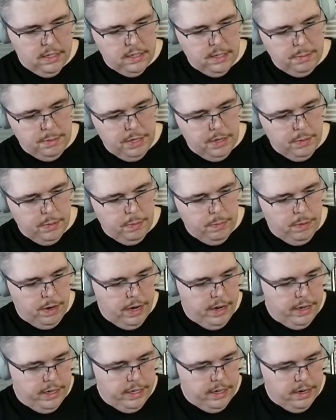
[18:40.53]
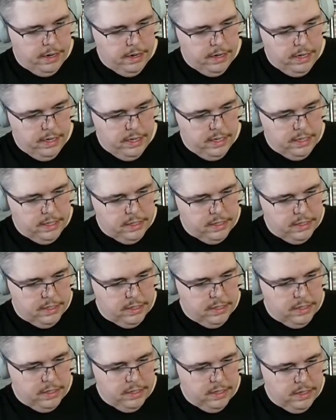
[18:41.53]
some of your wiring
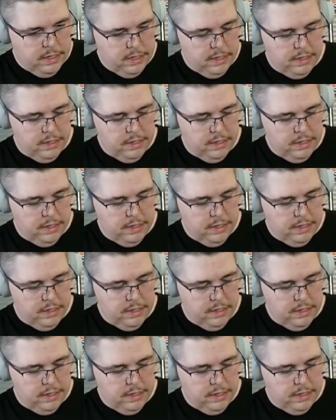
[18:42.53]
harness.